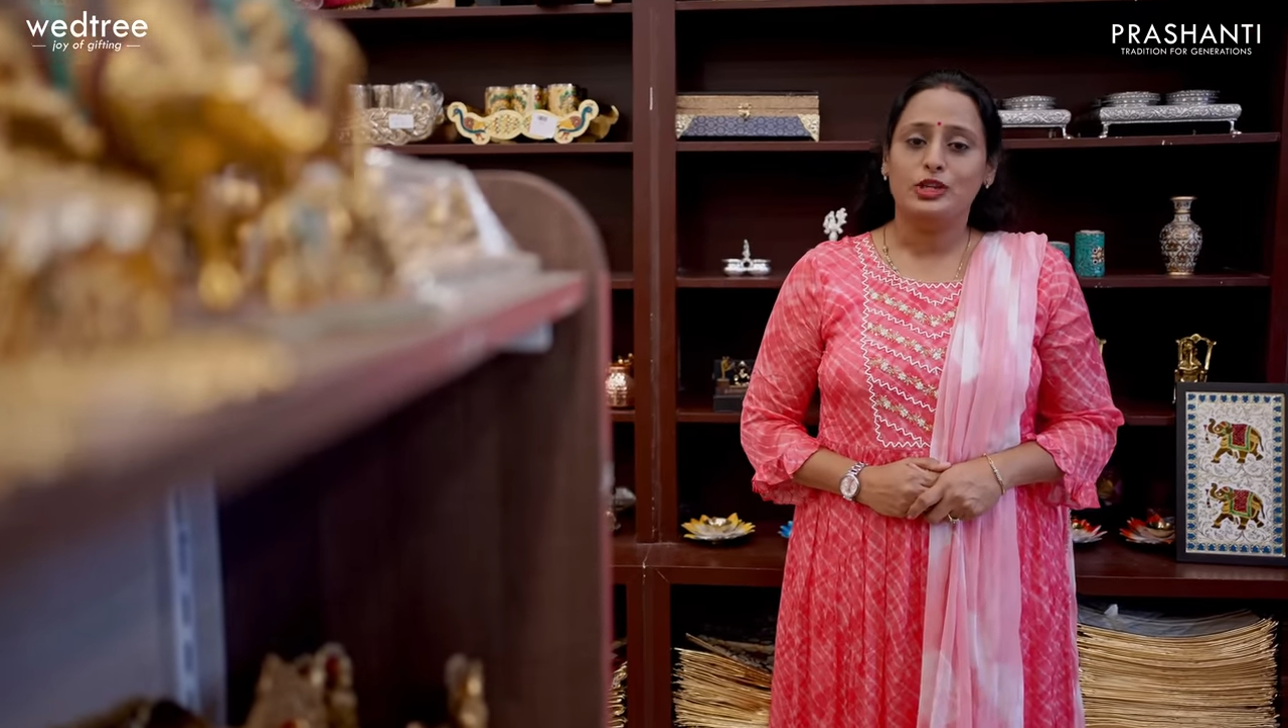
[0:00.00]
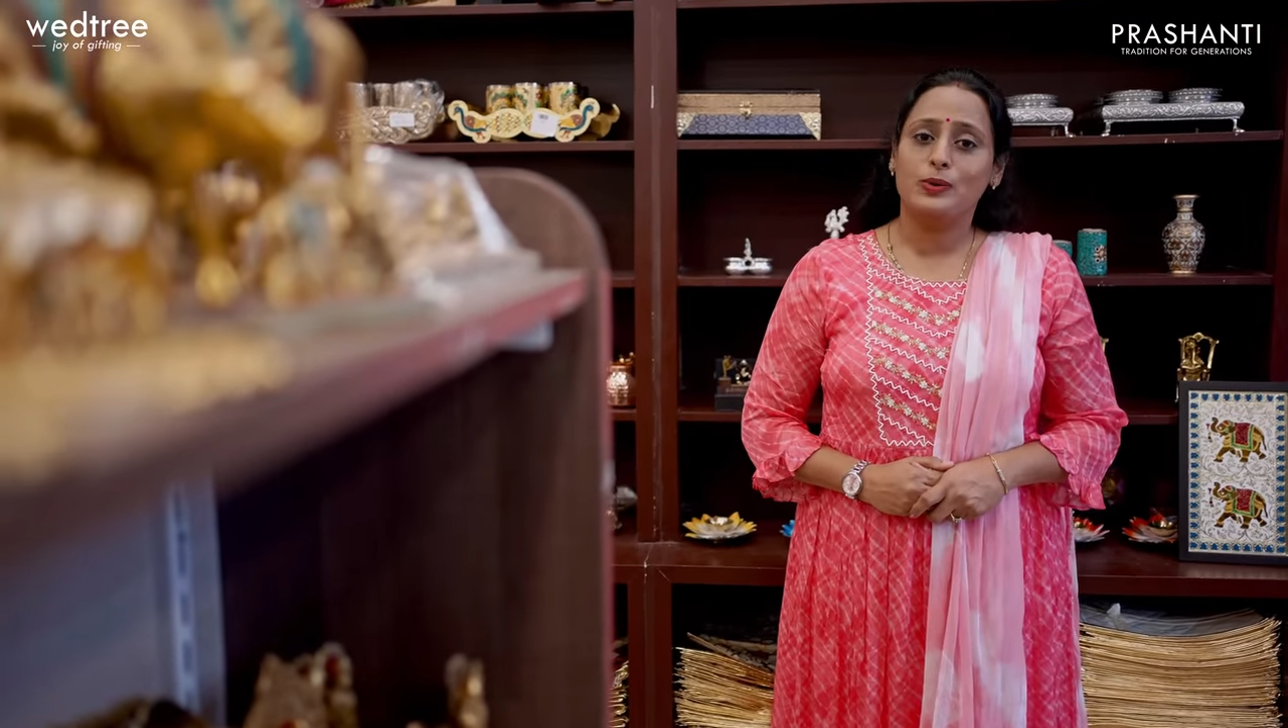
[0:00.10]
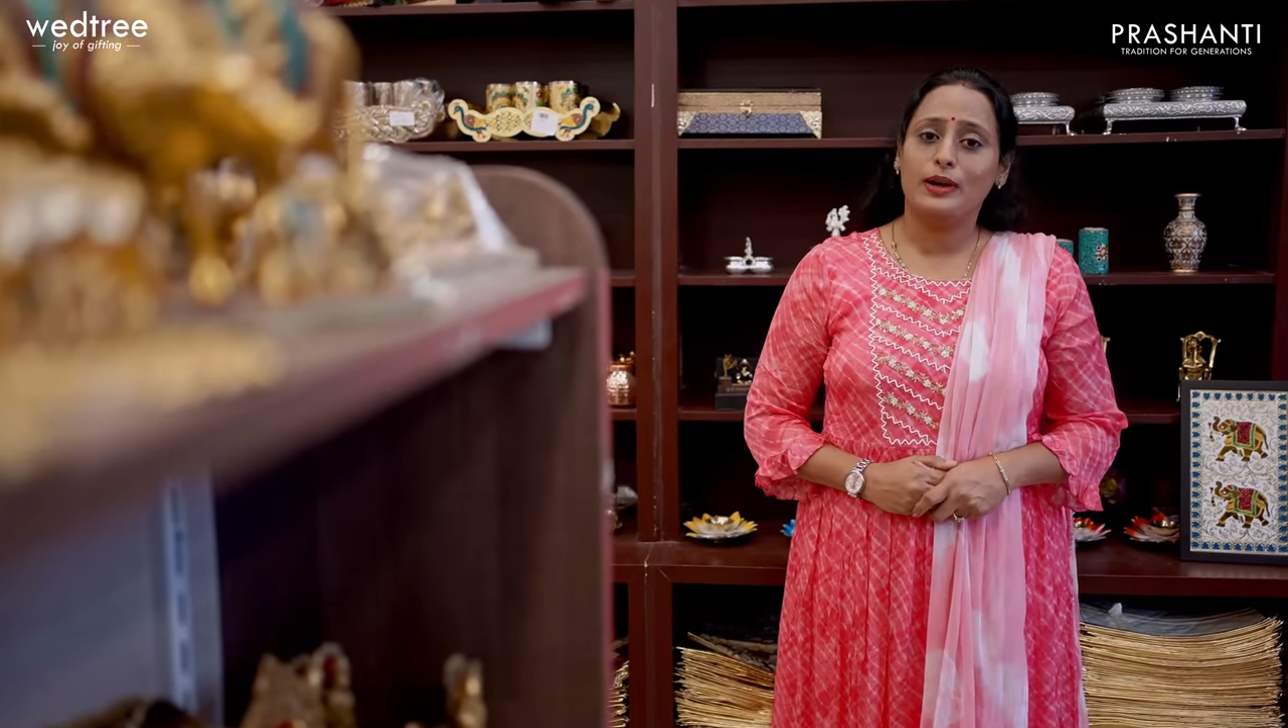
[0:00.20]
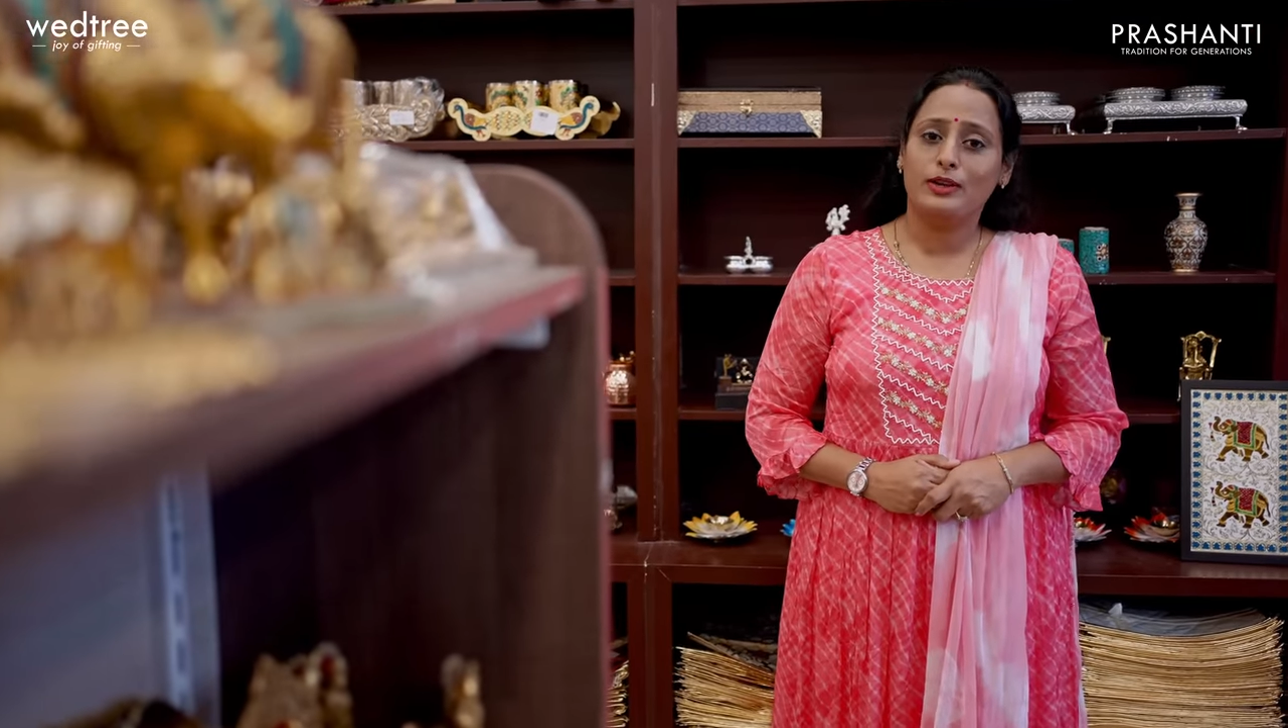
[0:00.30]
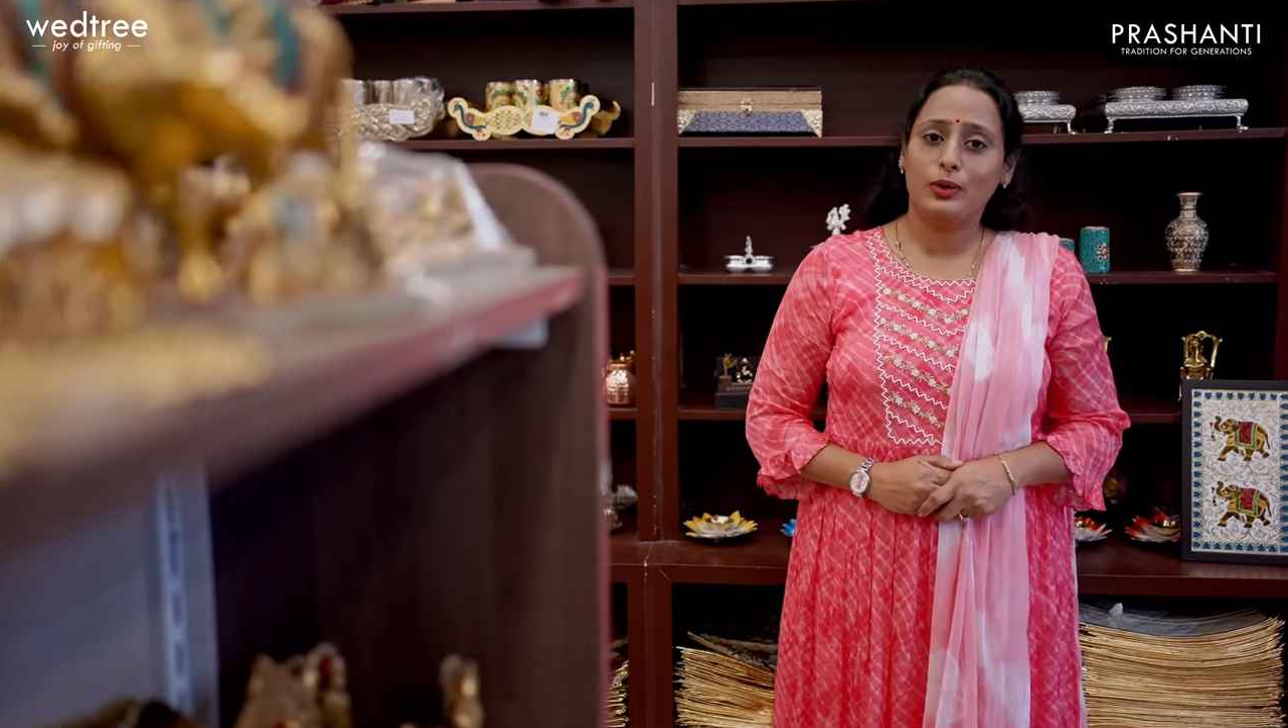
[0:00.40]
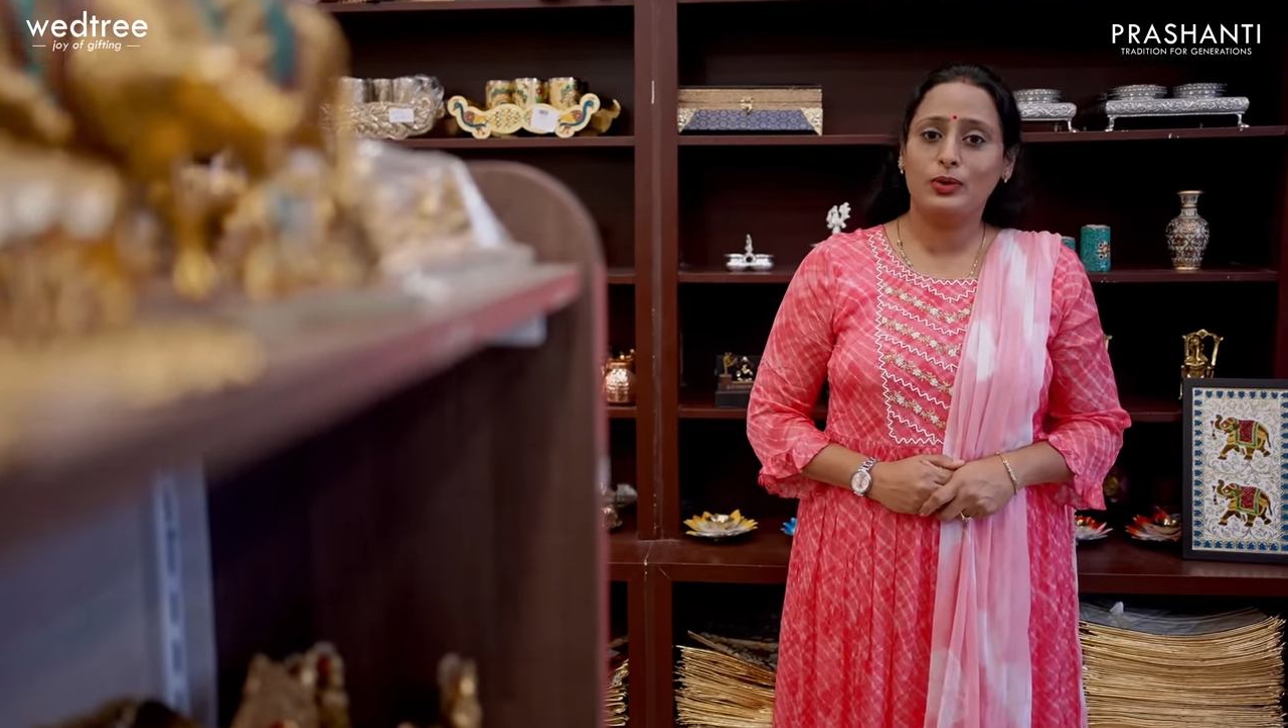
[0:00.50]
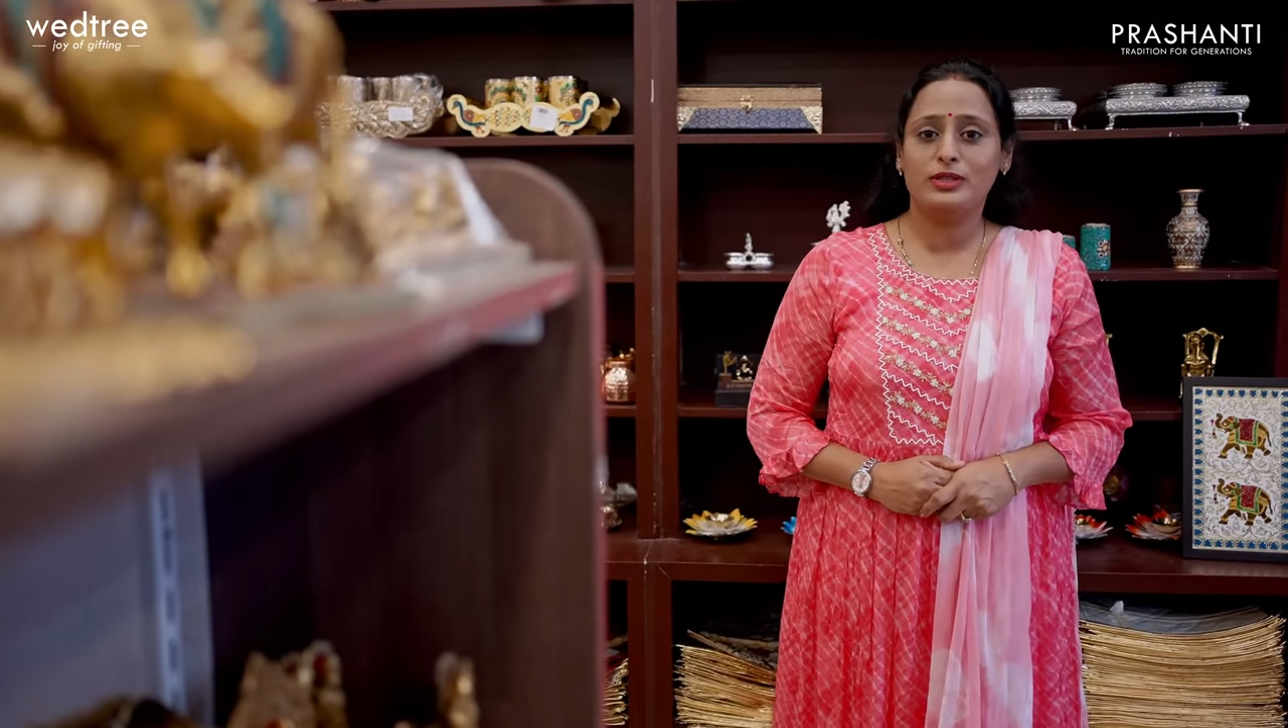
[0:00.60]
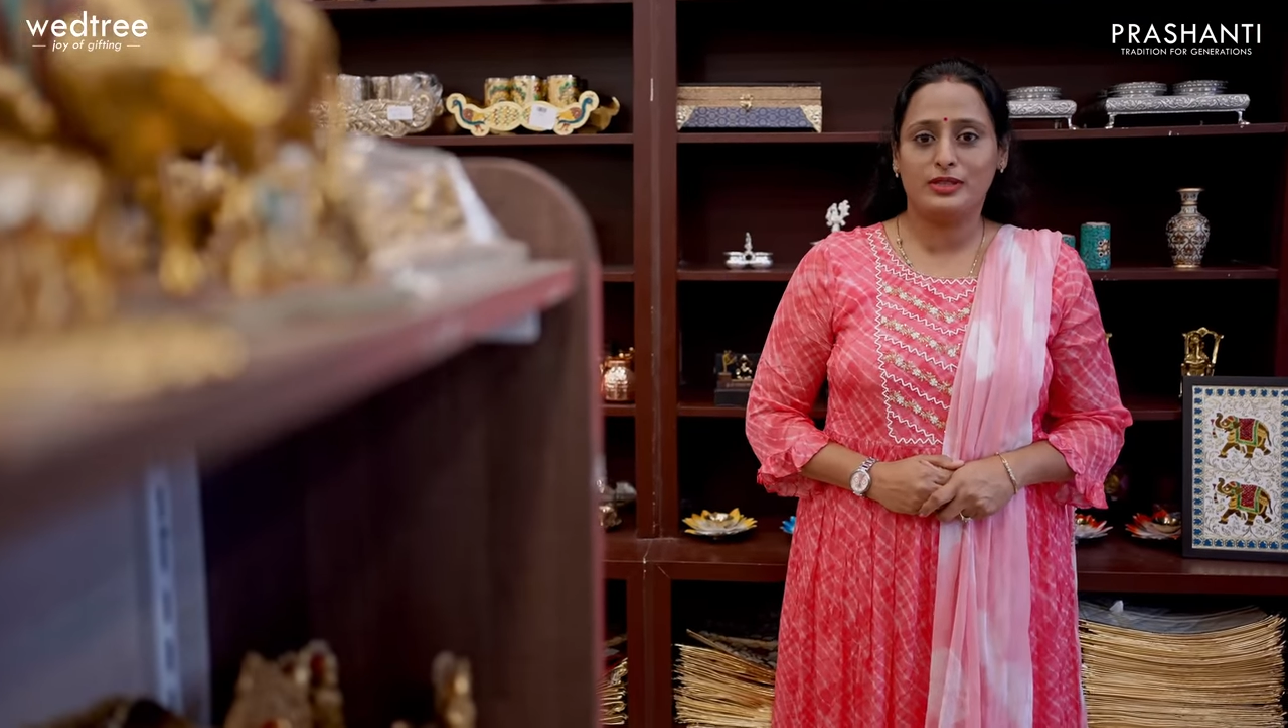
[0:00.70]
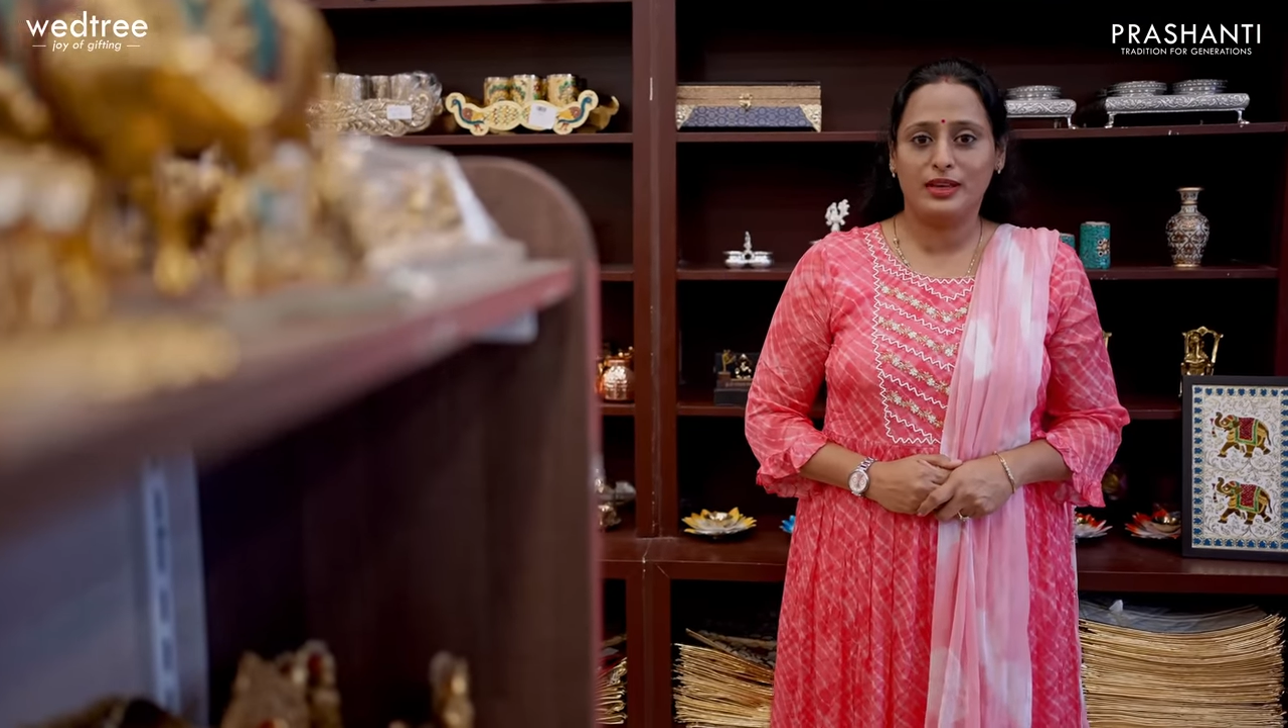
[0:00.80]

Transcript: to our close